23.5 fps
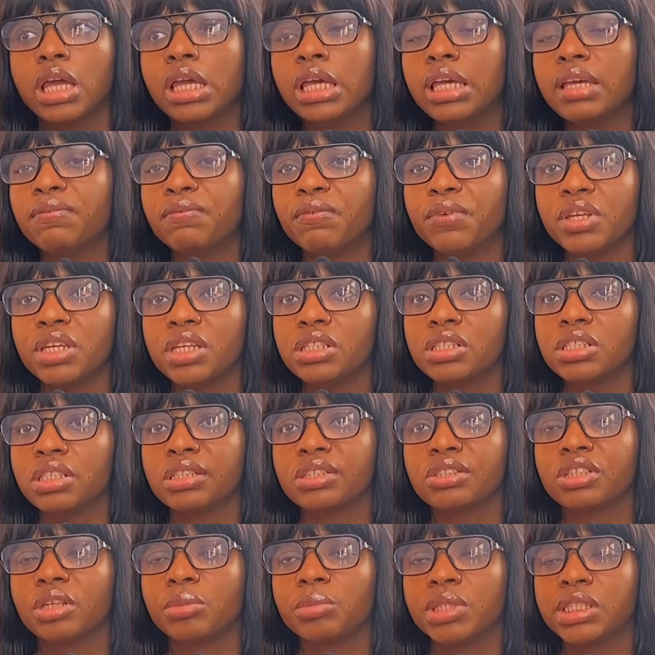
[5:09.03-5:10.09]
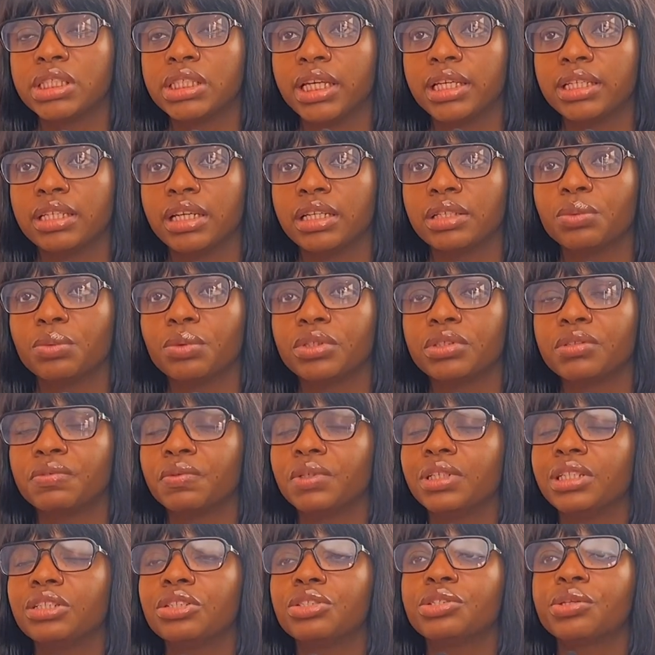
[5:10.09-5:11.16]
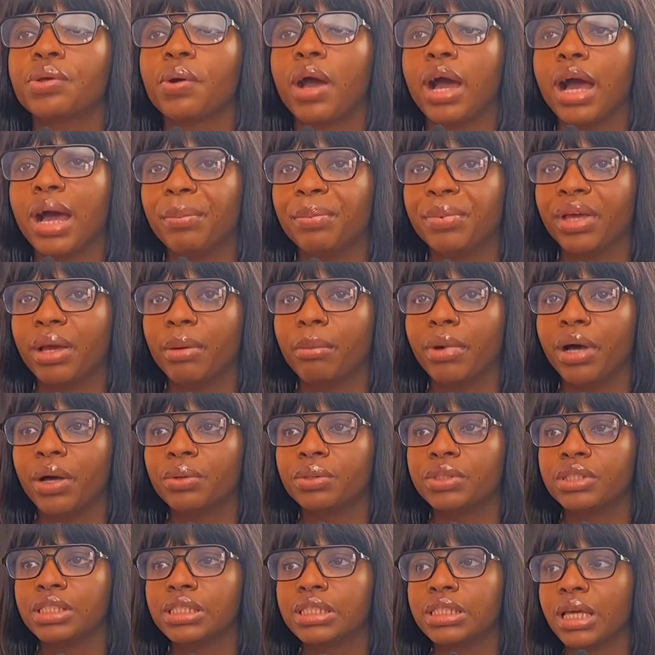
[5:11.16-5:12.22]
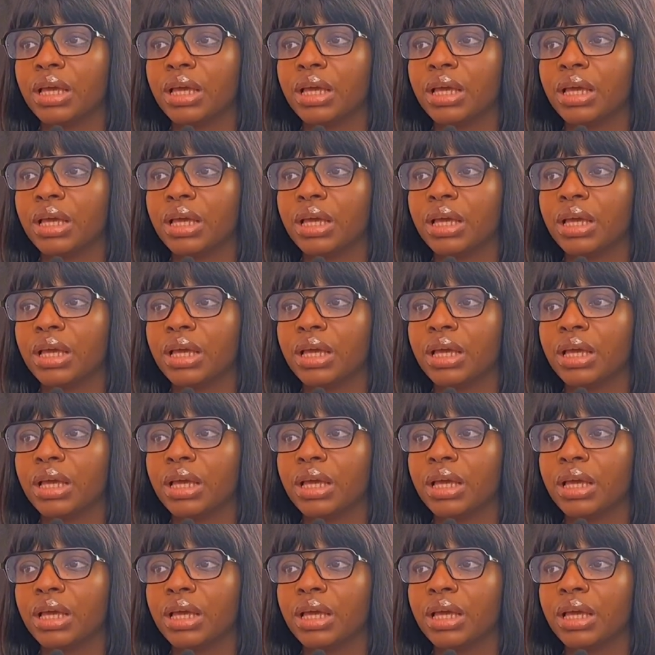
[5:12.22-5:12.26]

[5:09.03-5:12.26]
He finished it, he submitted it, and he was feeling so happy about it.